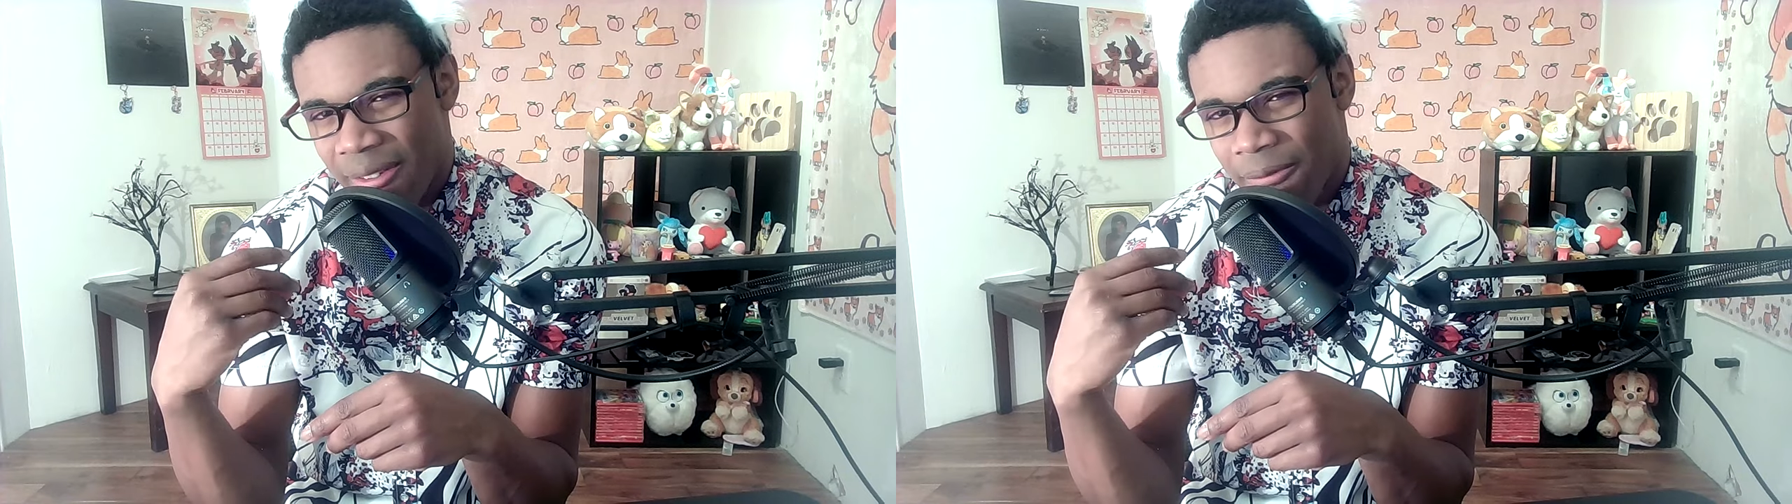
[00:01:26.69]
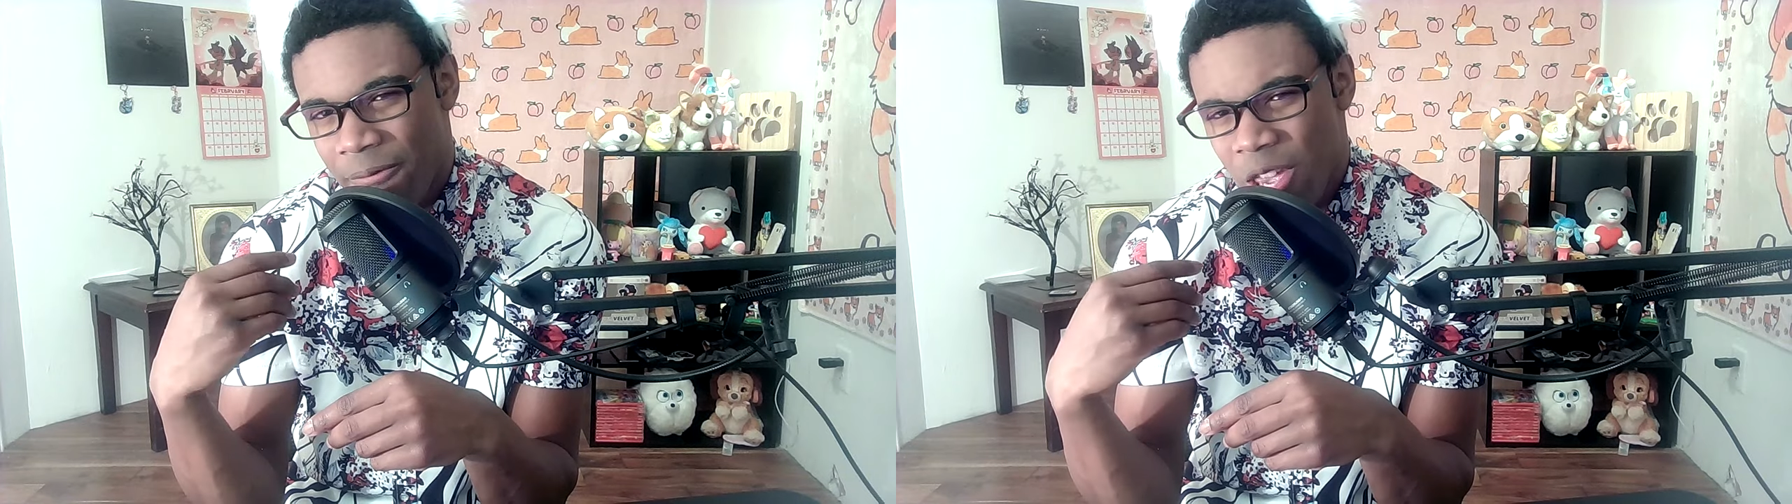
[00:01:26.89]

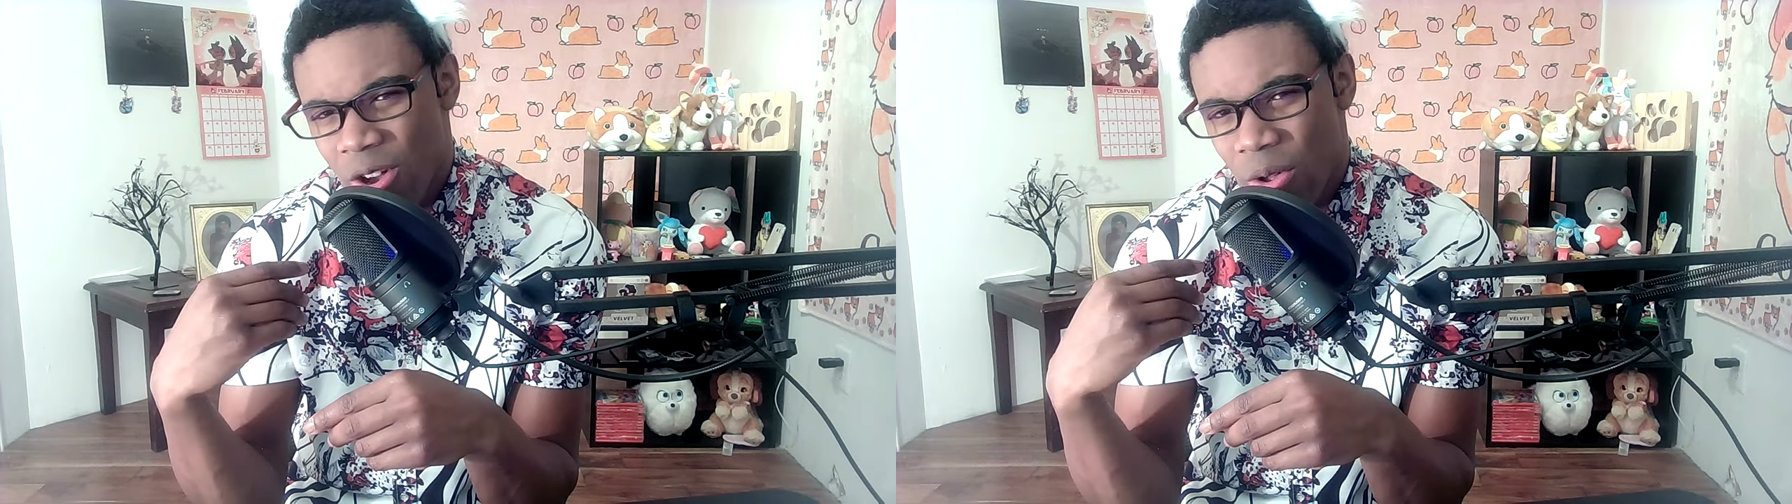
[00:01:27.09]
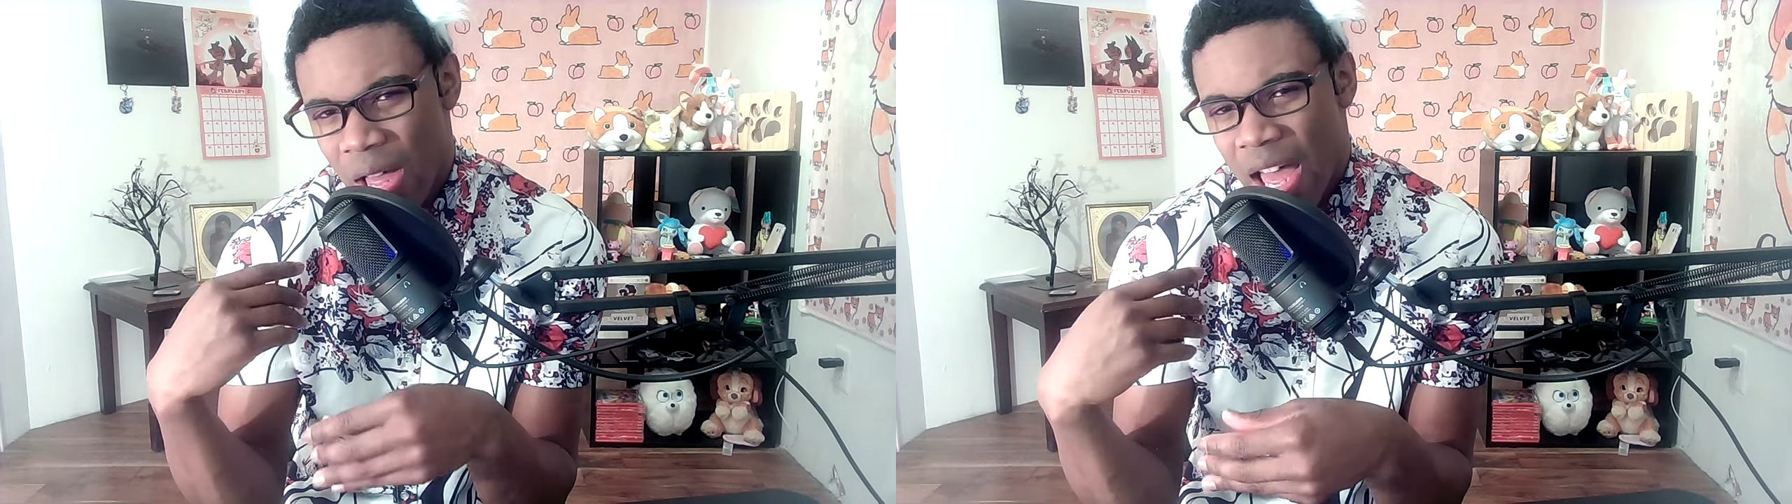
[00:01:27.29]

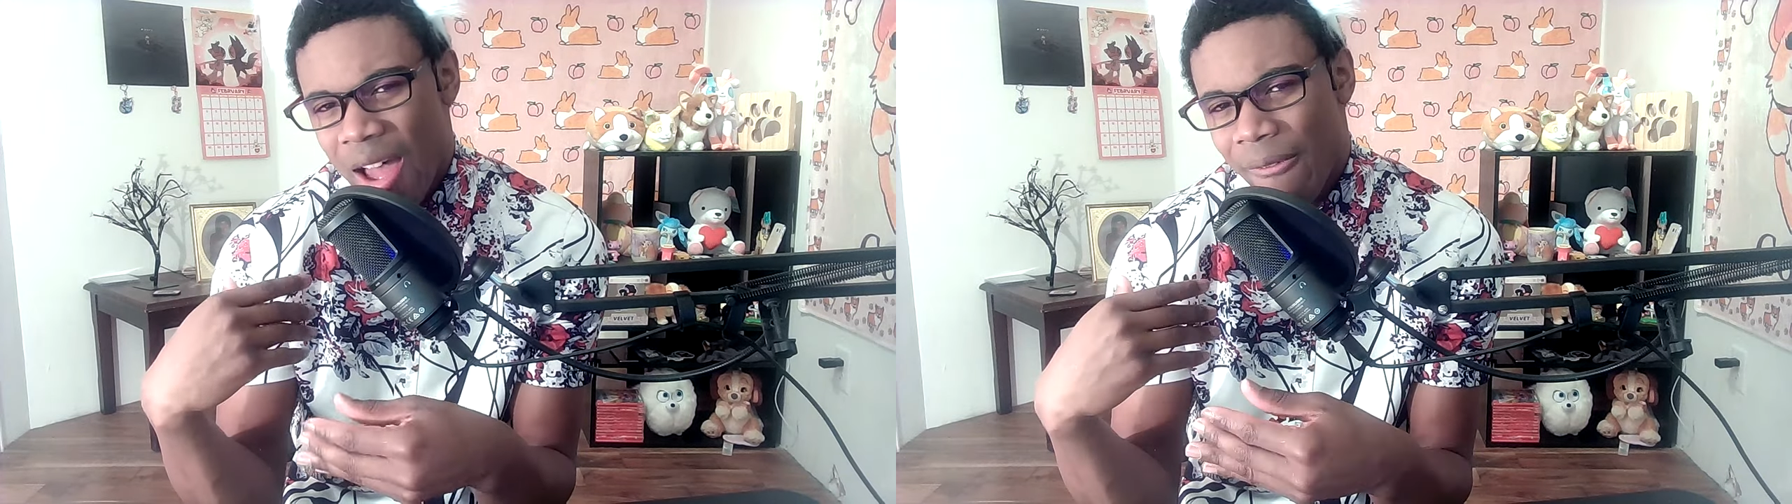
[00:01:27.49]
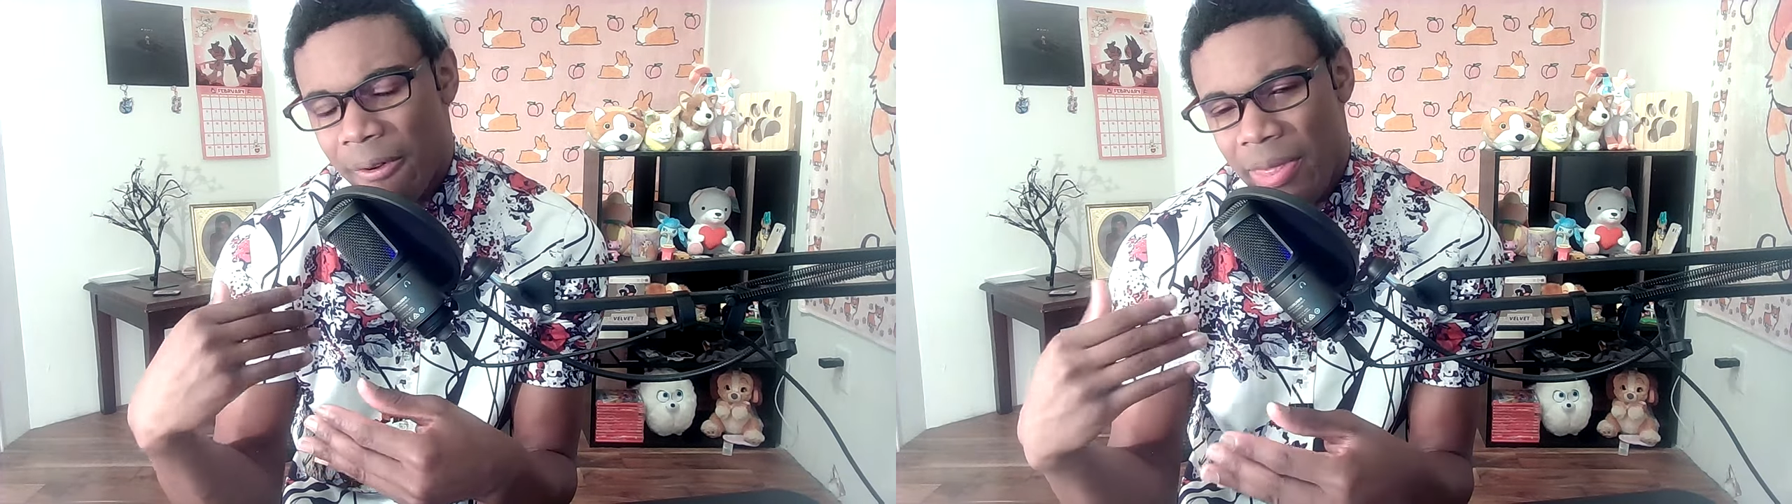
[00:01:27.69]
feel
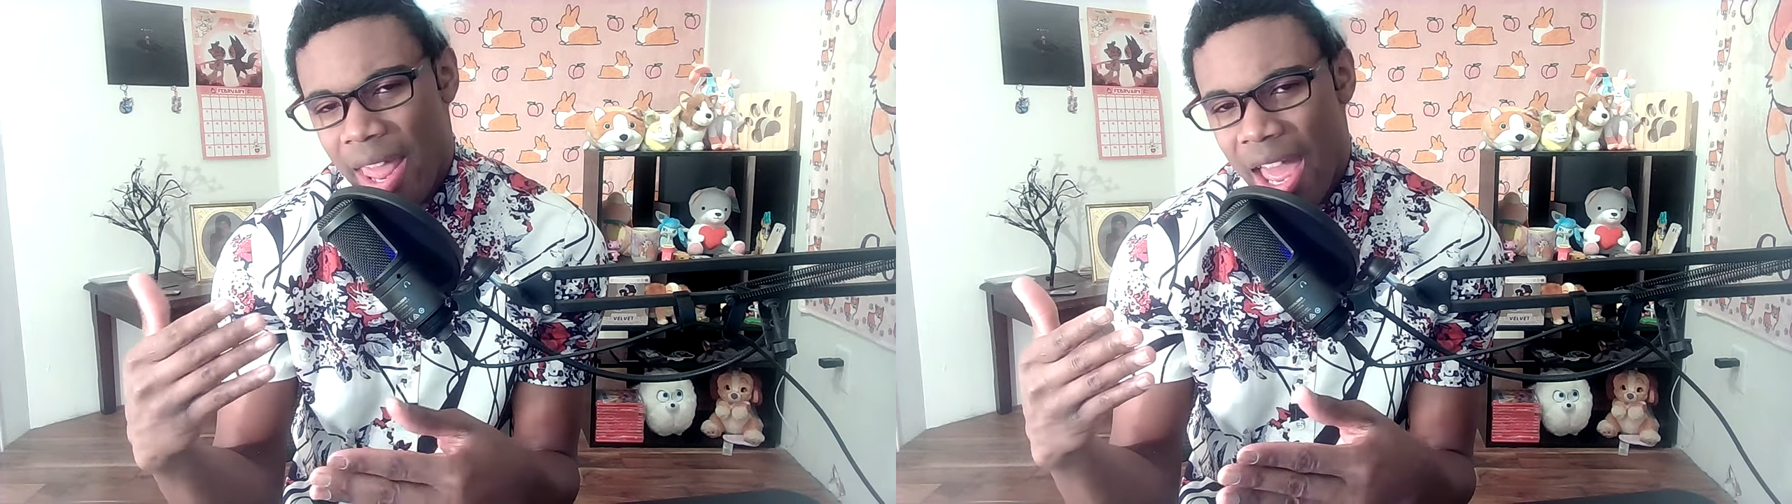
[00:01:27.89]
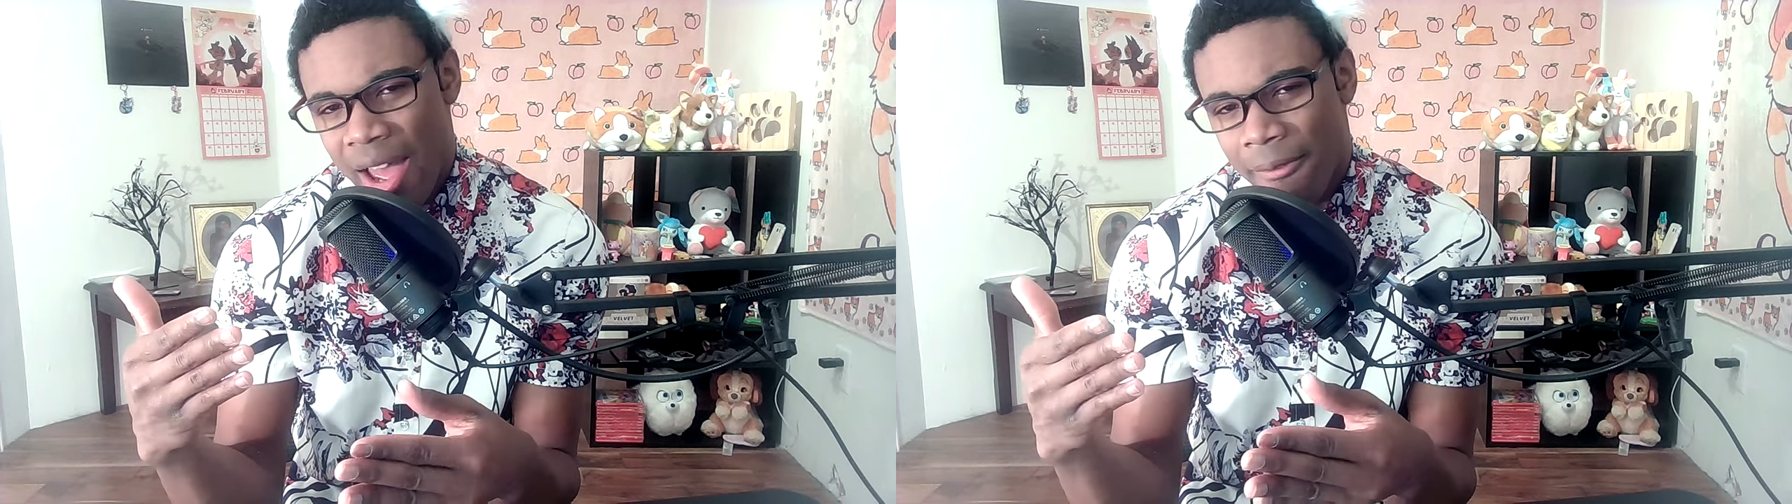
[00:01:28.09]

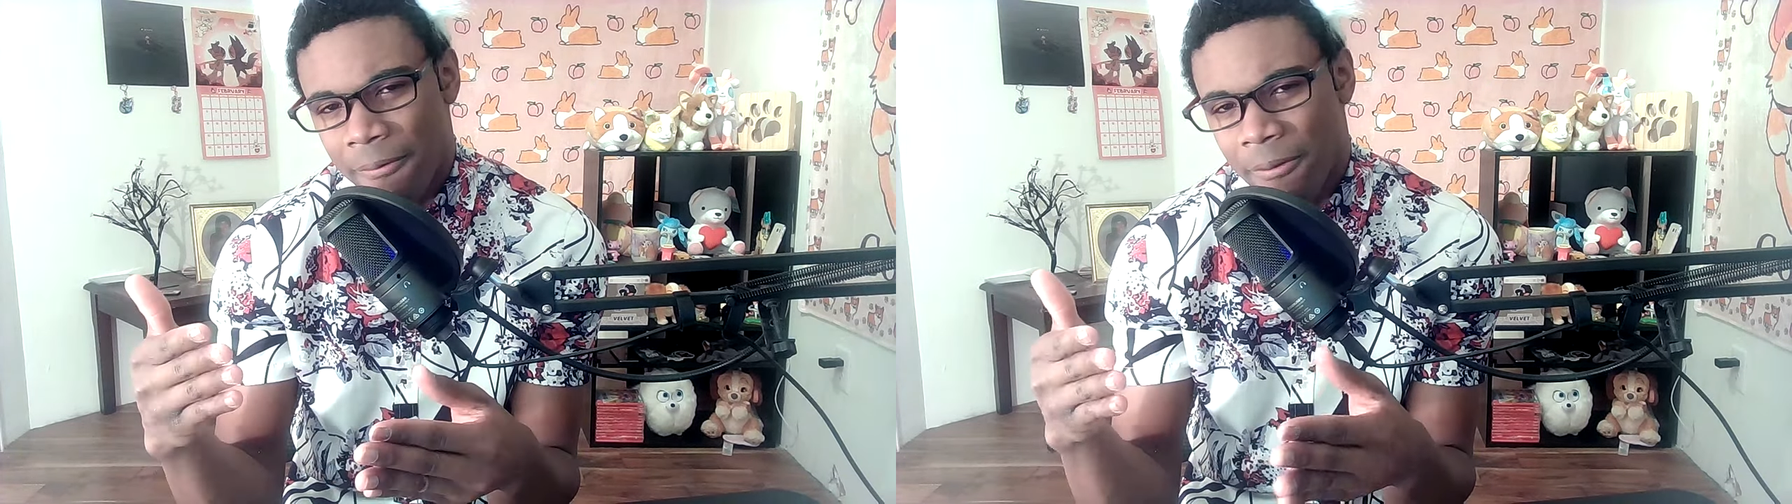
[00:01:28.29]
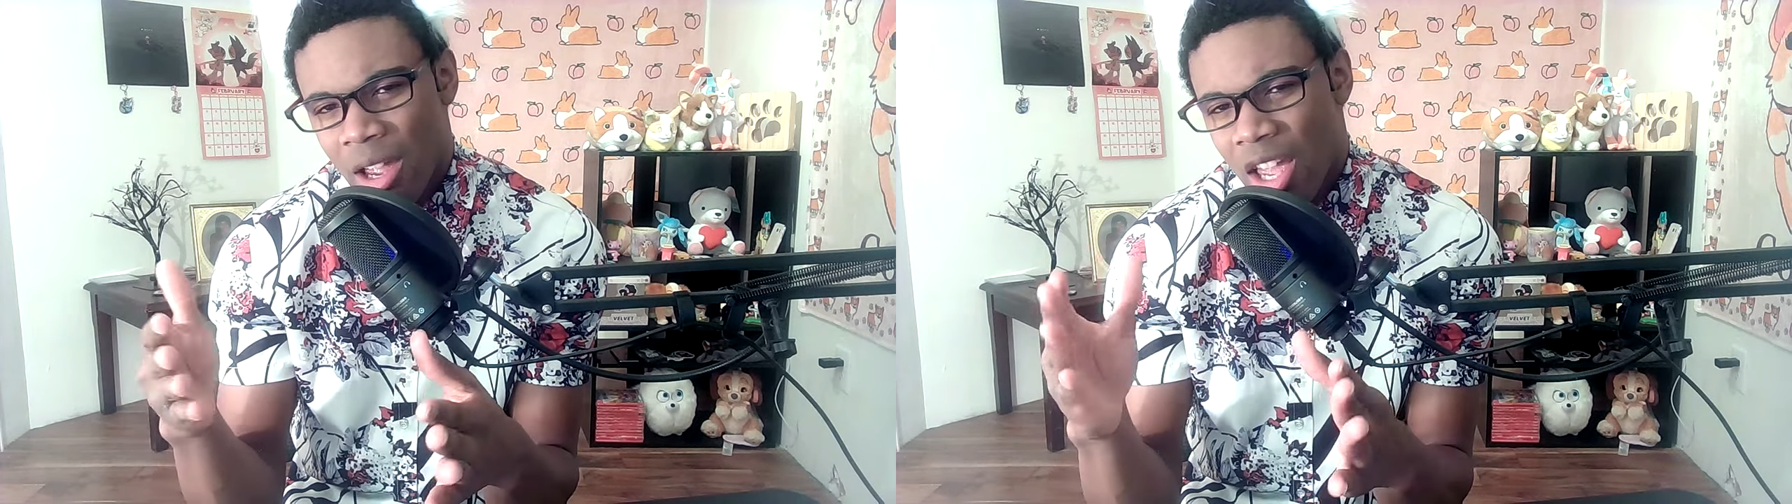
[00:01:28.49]
FNAF